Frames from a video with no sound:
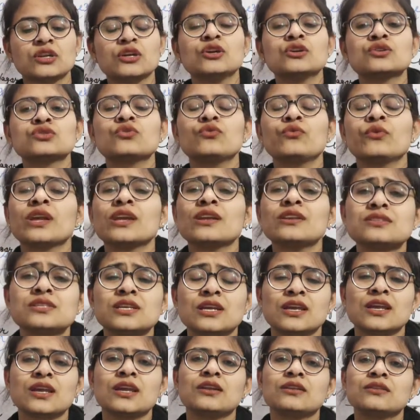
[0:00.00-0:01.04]
So we can
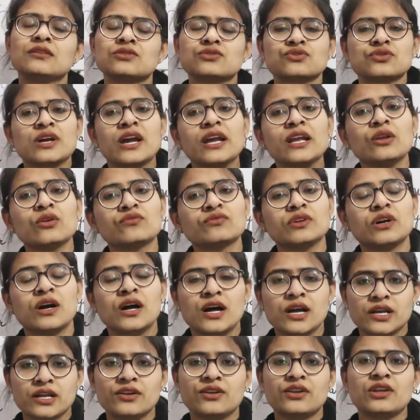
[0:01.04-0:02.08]
say the style of the
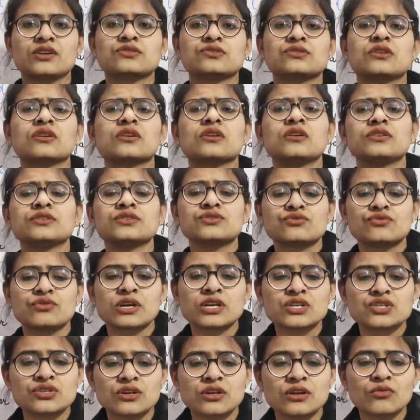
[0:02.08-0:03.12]
architecture,
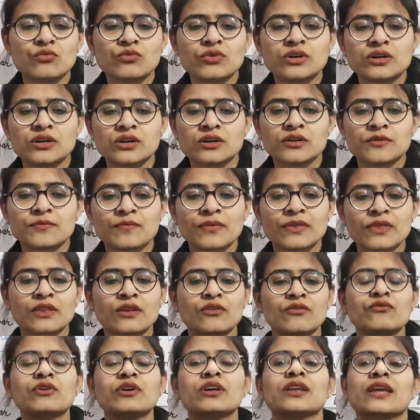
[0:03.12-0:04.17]
construction work
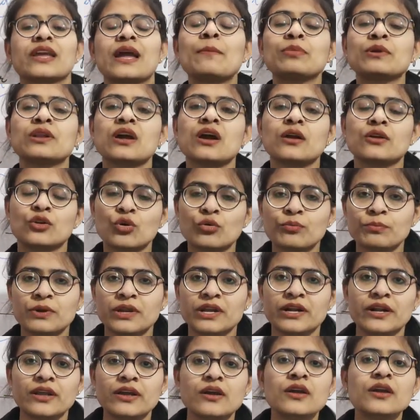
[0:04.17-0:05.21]
were kept
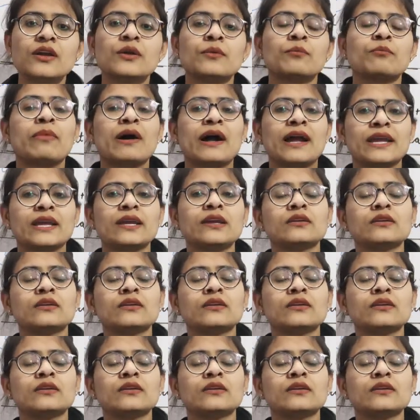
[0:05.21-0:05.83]
adopted by